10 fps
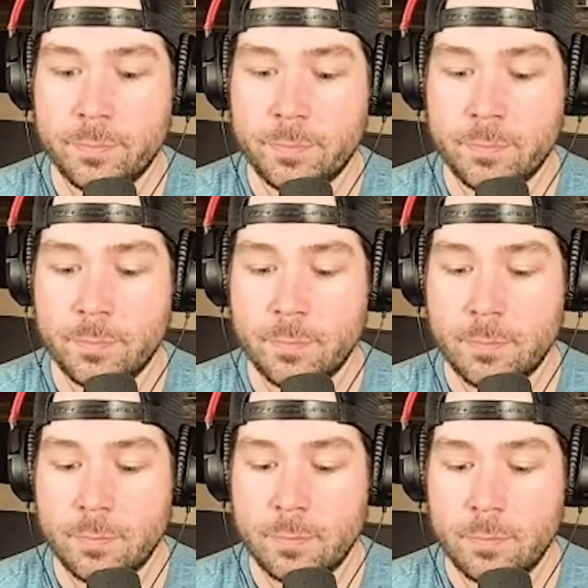
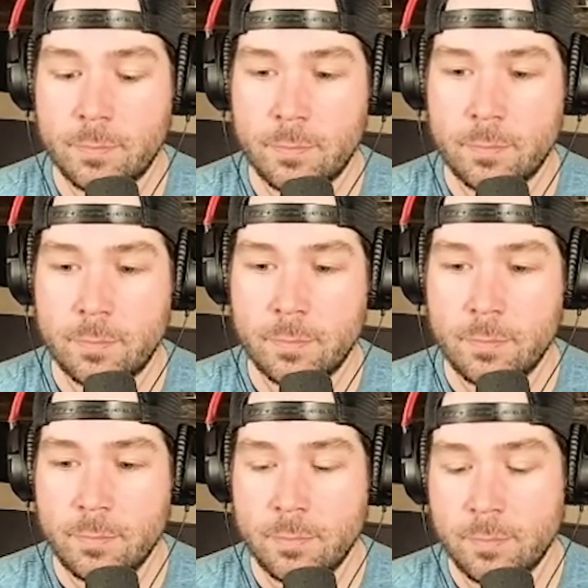
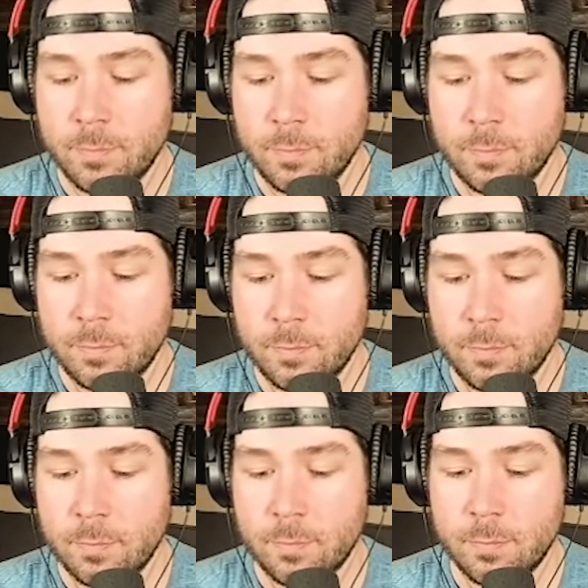
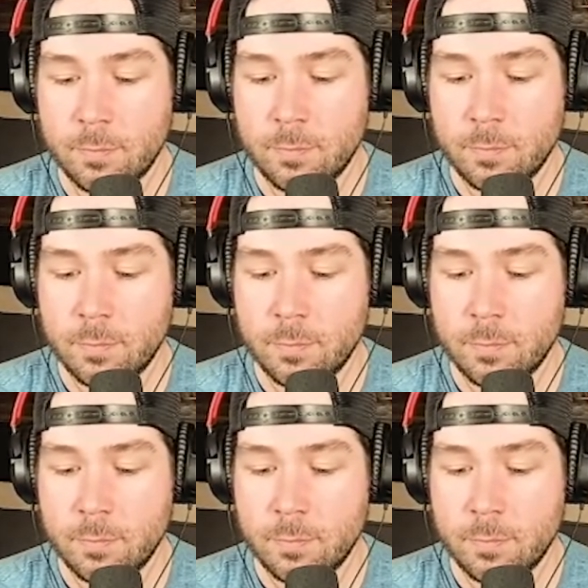No words are spoken by the person on screen.